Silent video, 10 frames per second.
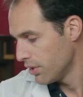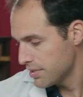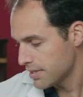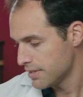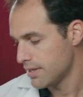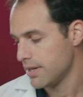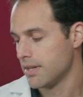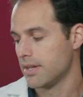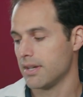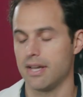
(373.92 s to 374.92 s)
Noise
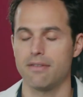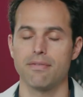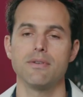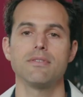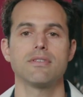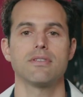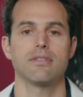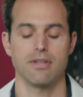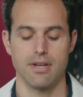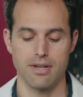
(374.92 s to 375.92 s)
cancelling headphones,
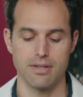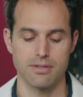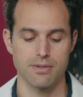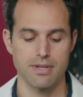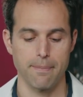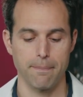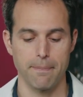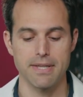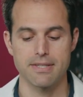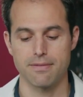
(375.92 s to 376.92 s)
those are
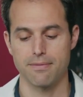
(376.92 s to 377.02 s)
best